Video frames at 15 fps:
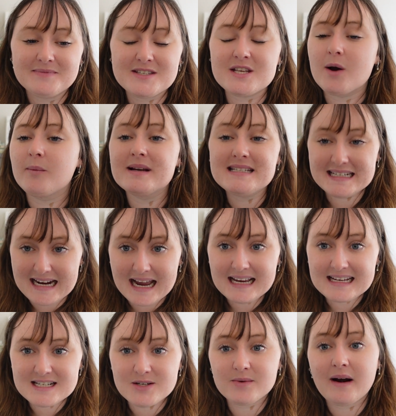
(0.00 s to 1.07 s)
So we did not
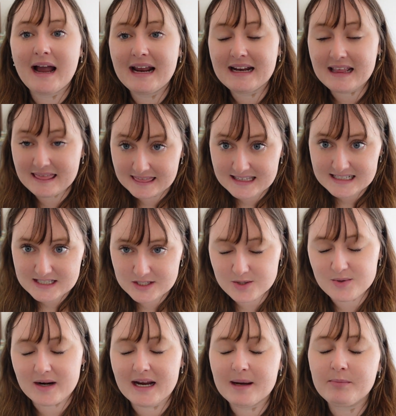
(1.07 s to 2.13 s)
get to ride it this
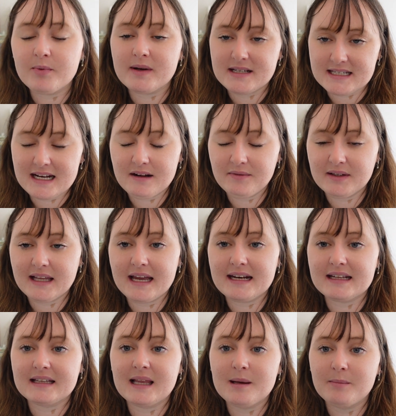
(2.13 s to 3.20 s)
trip. We did have a
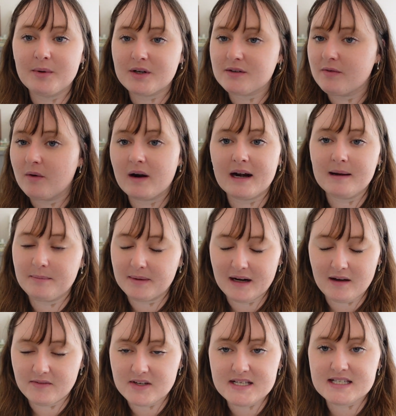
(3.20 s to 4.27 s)
lightning lane booked for it, but
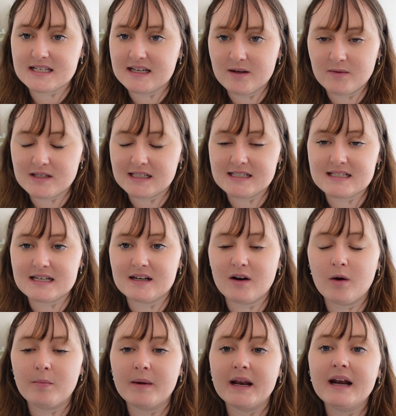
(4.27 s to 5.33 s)
obviously it didn't
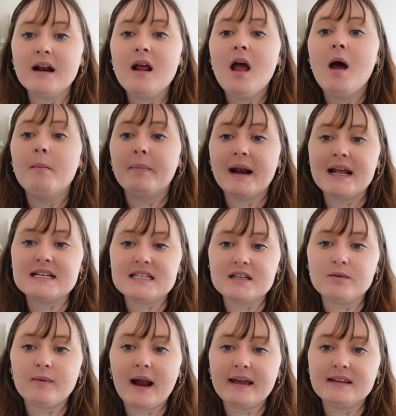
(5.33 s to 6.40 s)
open. But I
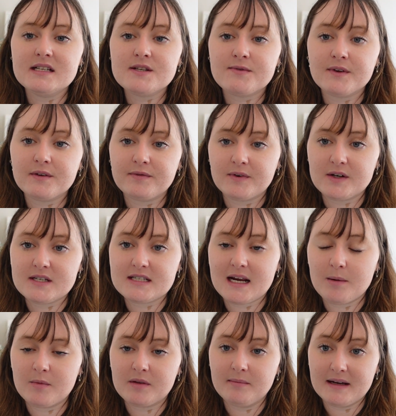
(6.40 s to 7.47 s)
did ride this for the first
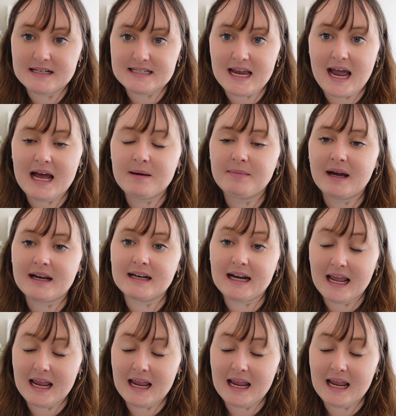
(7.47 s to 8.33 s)
time with my dad back in